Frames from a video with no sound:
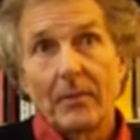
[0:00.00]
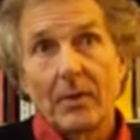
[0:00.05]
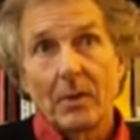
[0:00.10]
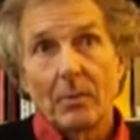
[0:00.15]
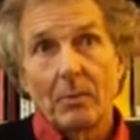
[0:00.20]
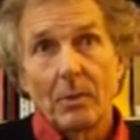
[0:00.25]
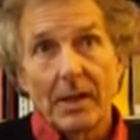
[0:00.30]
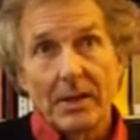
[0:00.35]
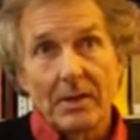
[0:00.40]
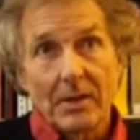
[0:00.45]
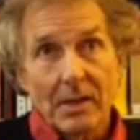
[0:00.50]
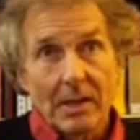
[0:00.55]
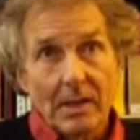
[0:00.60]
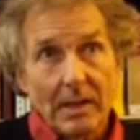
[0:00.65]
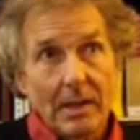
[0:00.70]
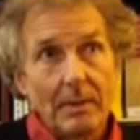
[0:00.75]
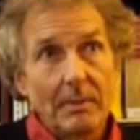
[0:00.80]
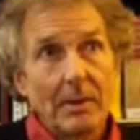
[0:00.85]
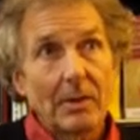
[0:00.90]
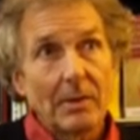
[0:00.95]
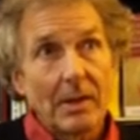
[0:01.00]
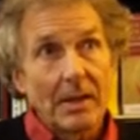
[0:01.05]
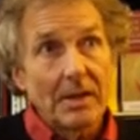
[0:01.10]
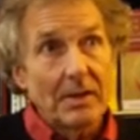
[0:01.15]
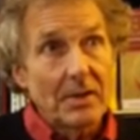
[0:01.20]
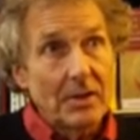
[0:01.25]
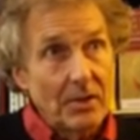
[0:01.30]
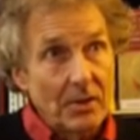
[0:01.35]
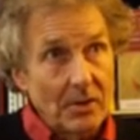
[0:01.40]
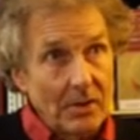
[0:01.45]
rights claiming, rights
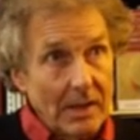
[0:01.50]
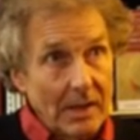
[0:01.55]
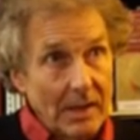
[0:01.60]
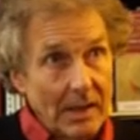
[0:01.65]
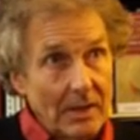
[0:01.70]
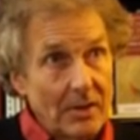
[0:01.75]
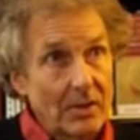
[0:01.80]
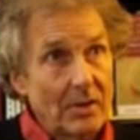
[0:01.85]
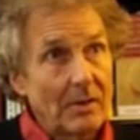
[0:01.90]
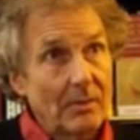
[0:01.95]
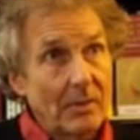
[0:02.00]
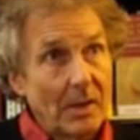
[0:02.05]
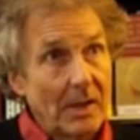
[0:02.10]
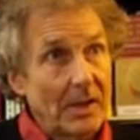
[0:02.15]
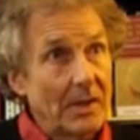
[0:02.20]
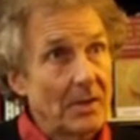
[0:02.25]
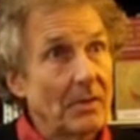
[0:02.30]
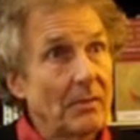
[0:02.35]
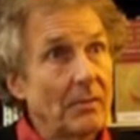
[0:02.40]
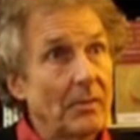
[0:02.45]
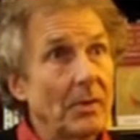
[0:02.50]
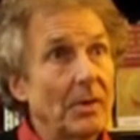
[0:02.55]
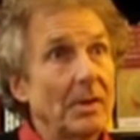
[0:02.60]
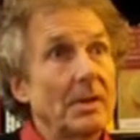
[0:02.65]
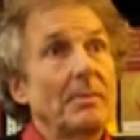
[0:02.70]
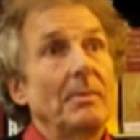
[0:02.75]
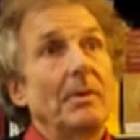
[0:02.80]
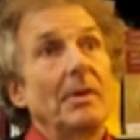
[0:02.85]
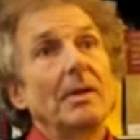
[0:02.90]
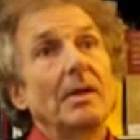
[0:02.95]
adjudication, rights
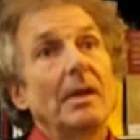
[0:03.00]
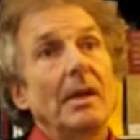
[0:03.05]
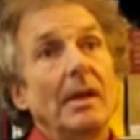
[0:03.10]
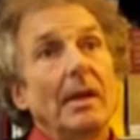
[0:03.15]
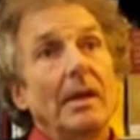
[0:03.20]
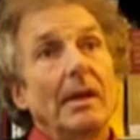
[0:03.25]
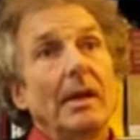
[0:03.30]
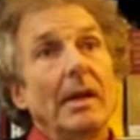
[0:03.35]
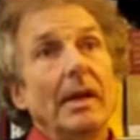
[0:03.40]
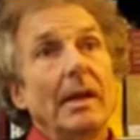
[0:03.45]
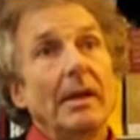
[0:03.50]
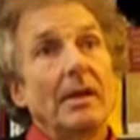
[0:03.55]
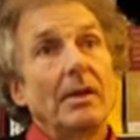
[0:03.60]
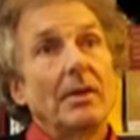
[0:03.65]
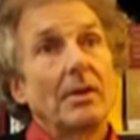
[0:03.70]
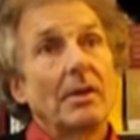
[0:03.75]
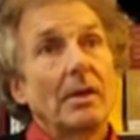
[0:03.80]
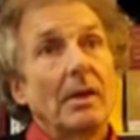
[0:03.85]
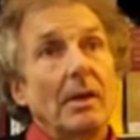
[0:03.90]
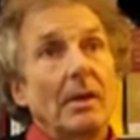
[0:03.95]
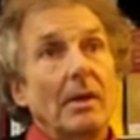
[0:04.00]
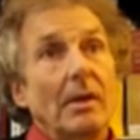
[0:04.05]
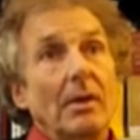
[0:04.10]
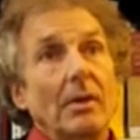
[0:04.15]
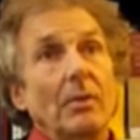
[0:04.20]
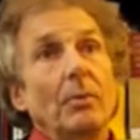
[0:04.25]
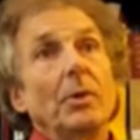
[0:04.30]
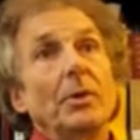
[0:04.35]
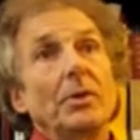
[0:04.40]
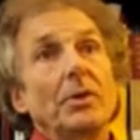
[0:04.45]
enforcement, and
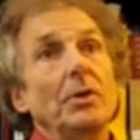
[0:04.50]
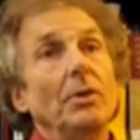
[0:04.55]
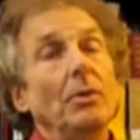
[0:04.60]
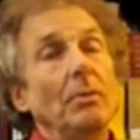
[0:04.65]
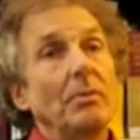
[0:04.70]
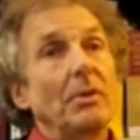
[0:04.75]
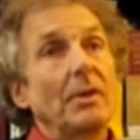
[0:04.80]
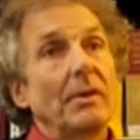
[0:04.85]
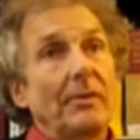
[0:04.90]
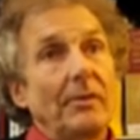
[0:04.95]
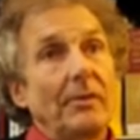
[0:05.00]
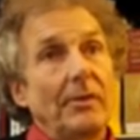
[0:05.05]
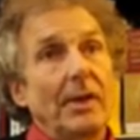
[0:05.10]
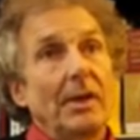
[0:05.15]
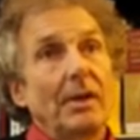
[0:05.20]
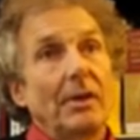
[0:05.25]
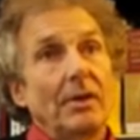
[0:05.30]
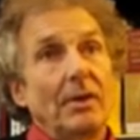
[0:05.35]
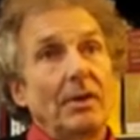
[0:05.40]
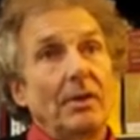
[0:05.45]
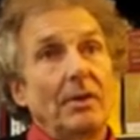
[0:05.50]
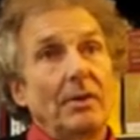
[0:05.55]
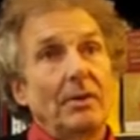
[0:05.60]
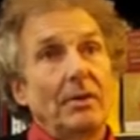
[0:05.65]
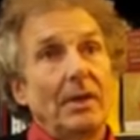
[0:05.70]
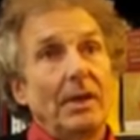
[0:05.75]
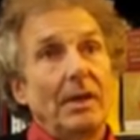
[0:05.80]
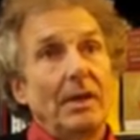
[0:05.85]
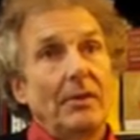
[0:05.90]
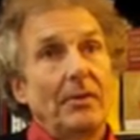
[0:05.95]
we're doomed to failure
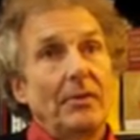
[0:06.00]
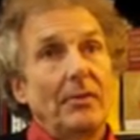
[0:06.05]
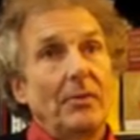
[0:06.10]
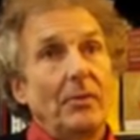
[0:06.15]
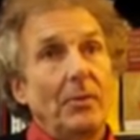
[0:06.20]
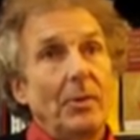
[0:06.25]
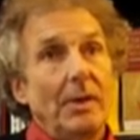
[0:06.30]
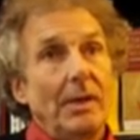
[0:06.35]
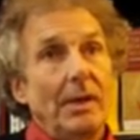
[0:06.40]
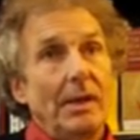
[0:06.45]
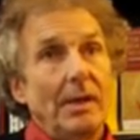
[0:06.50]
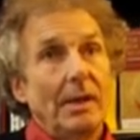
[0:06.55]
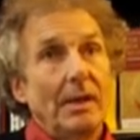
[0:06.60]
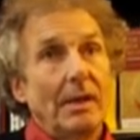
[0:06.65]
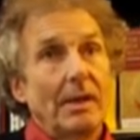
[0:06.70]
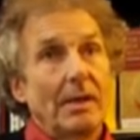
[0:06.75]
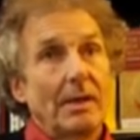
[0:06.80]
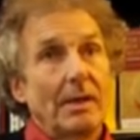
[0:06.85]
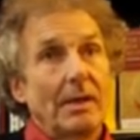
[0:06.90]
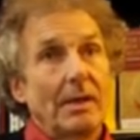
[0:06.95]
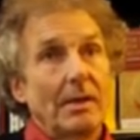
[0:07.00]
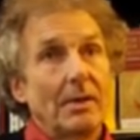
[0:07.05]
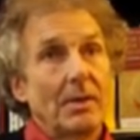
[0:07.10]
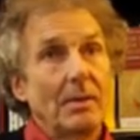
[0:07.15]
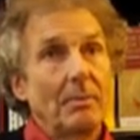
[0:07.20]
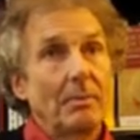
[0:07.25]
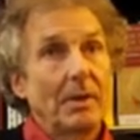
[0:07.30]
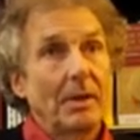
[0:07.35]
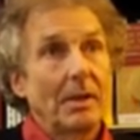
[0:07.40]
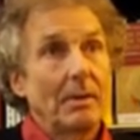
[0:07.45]
if we
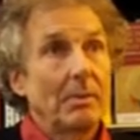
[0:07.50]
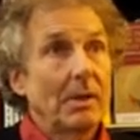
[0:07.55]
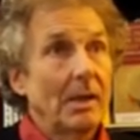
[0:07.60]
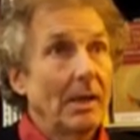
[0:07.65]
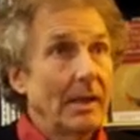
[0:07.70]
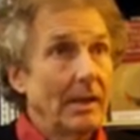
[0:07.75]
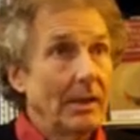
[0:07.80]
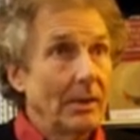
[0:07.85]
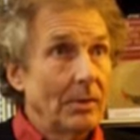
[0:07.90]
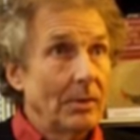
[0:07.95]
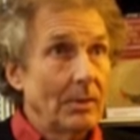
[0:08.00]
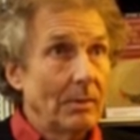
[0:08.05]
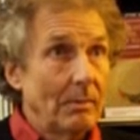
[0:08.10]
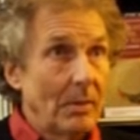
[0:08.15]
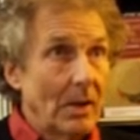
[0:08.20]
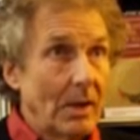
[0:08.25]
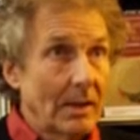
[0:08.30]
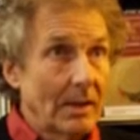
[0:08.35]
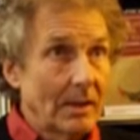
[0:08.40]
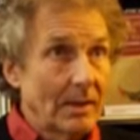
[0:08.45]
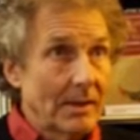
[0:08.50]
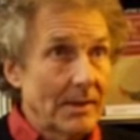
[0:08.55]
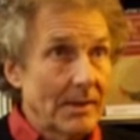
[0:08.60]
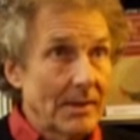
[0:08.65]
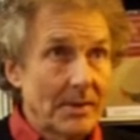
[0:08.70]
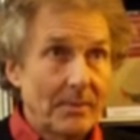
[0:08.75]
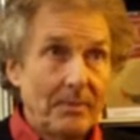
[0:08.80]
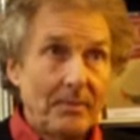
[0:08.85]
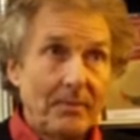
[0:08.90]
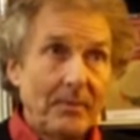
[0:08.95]
simply apply the old
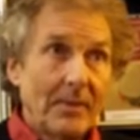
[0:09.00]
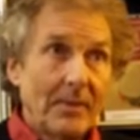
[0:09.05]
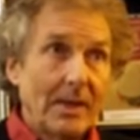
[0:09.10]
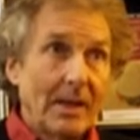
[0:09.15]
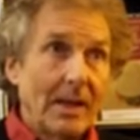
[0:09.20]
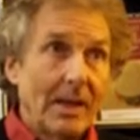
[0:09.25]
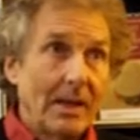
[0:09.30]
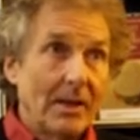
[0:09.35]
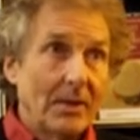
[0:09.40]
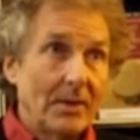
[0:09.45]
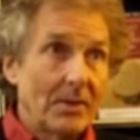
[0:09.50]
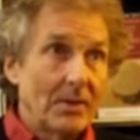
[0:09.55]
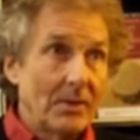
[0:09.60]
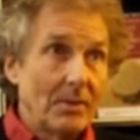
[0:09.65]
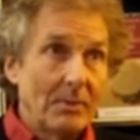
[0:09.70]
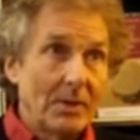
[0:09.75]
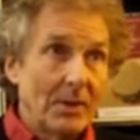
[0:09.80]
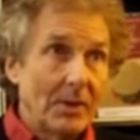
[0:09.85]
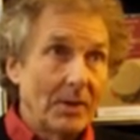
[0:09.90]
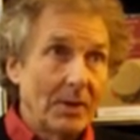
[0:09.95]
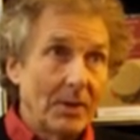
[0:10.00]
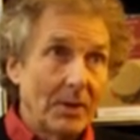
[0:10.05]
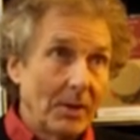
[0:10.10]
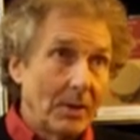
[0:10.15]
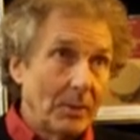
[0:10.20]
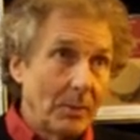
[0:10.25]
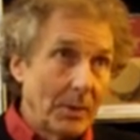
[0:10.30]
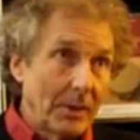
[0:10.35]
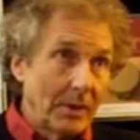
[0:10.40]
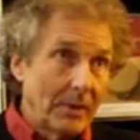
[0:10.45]
models and assume that they're going to
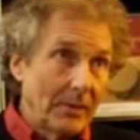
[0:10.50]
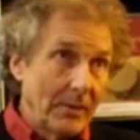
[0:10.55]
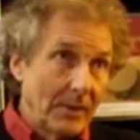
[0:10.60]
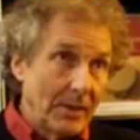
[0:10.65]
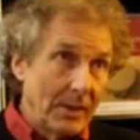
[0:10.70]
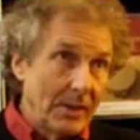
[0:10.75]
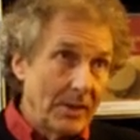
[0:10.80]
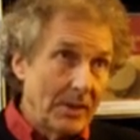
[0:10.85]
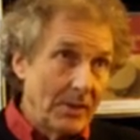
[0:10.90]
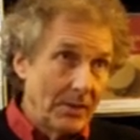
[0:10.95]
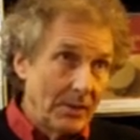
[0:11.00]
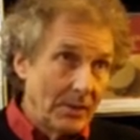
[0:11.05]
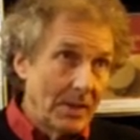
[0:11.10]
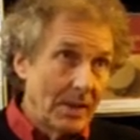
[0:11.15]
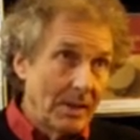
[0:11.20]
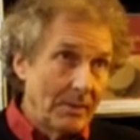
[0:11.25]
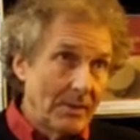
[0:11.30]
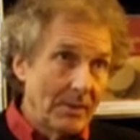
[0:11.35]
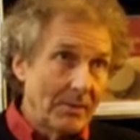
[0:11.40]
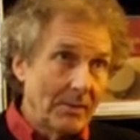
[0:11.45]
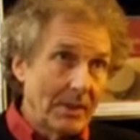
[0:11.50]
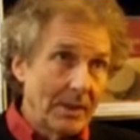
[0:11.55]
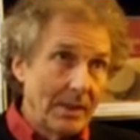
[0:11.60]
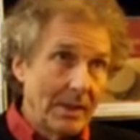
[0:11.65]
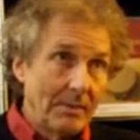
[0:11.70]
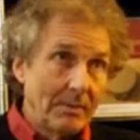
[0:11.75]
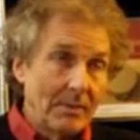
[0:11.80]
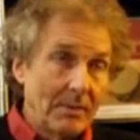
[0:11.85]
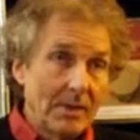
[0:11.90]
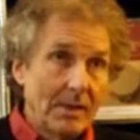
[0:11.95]
work for these new types of
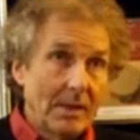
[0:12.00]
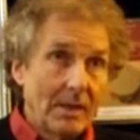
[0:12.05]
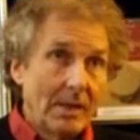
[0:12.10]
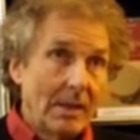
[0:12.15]
claims.